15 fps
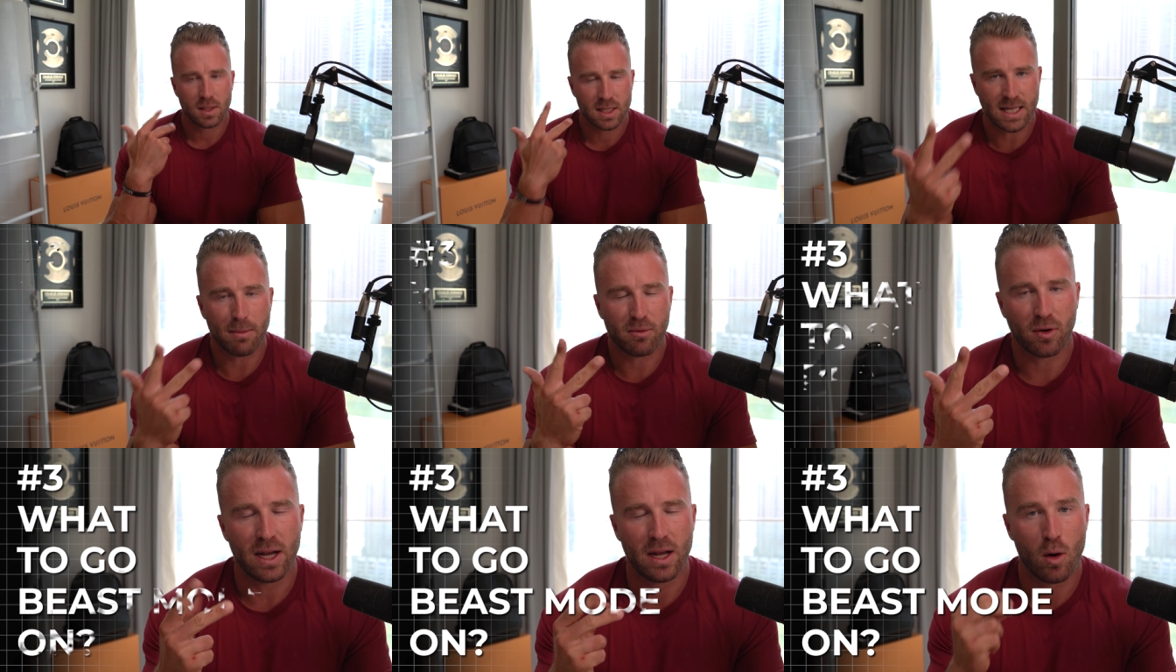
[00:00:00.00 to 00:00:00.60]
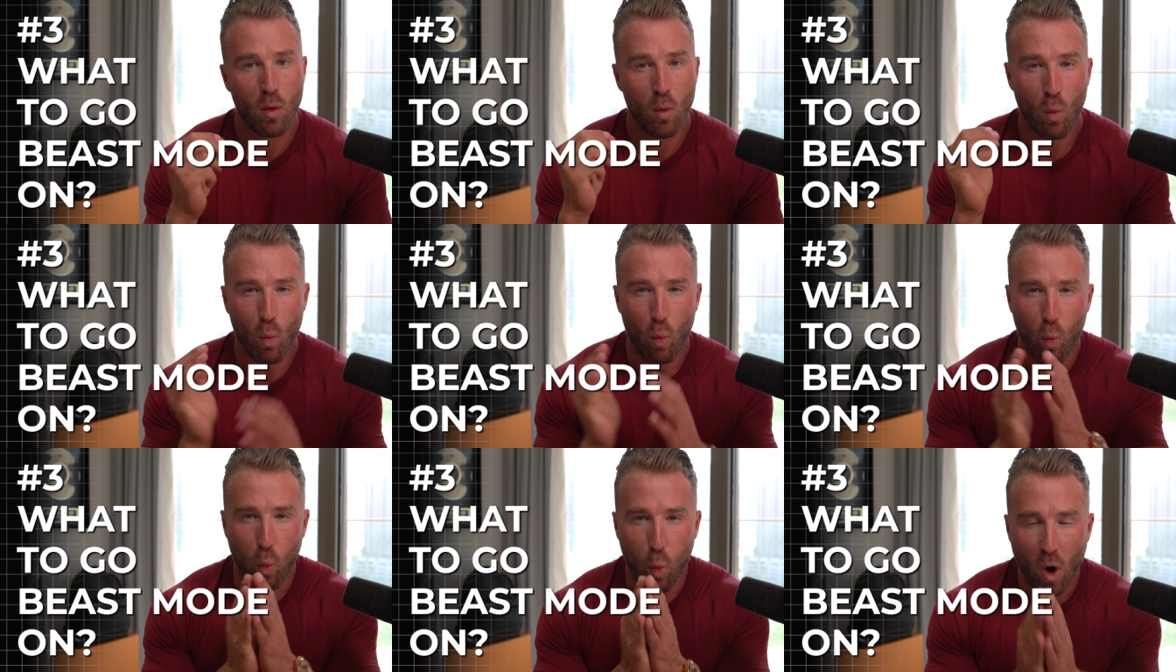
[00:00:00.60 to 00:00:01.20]
Step three,
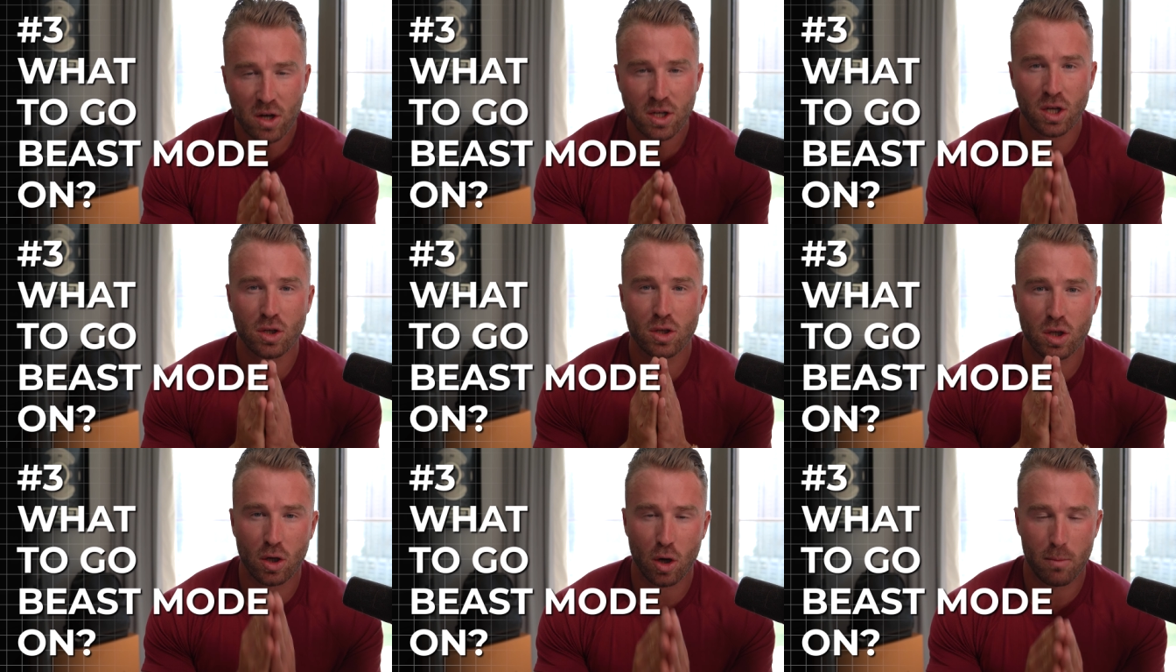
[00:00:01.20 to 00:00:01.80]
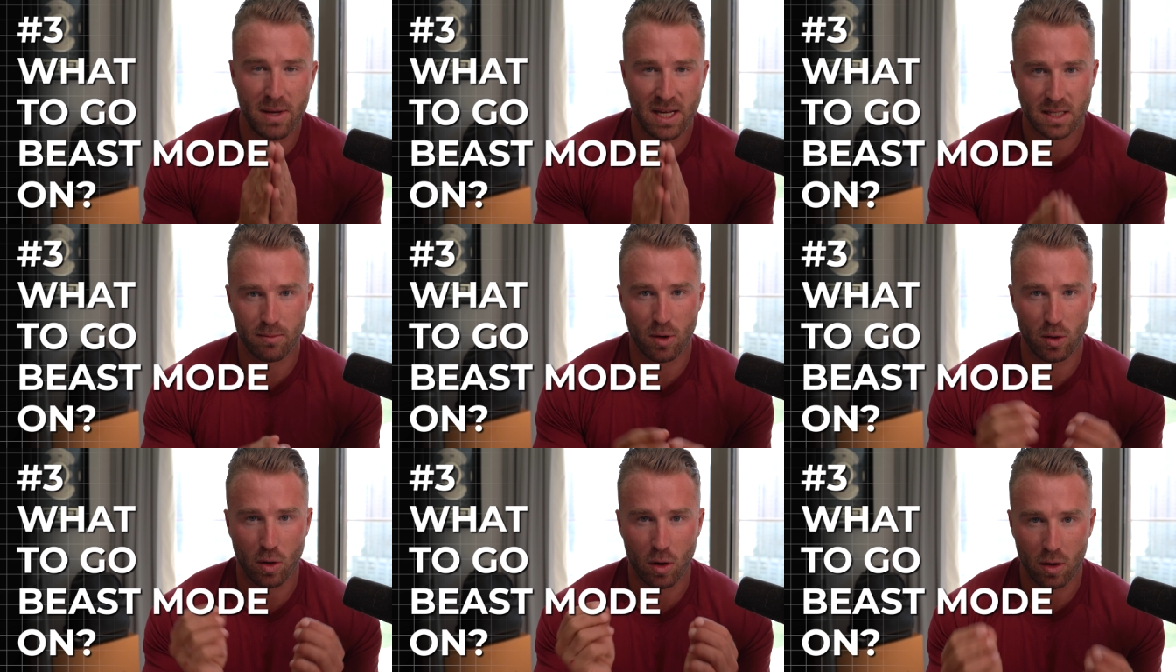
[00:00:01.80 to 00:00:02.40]
what to go beast
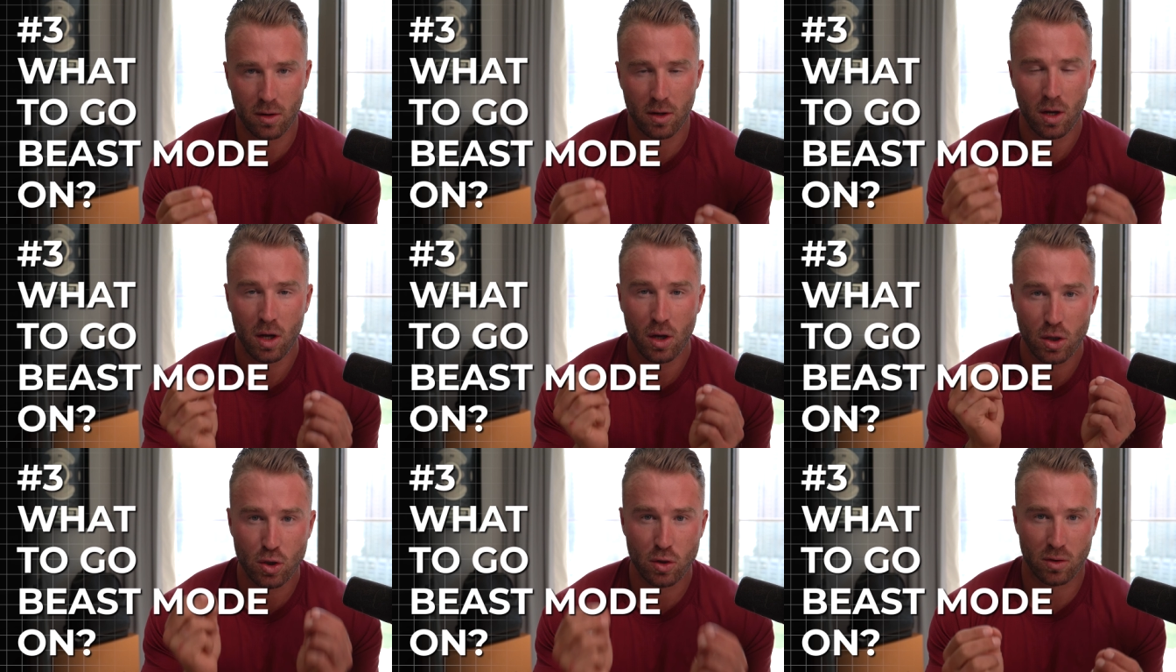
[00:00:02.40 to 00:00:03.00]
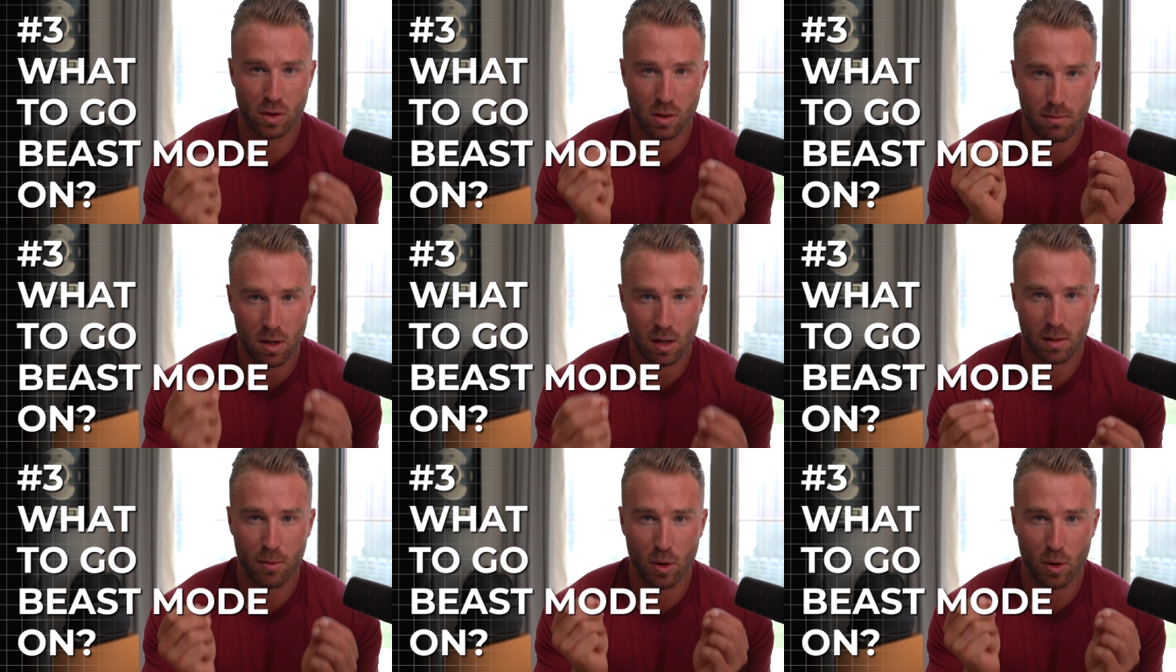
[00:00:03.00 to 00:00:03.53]
mode on during your monk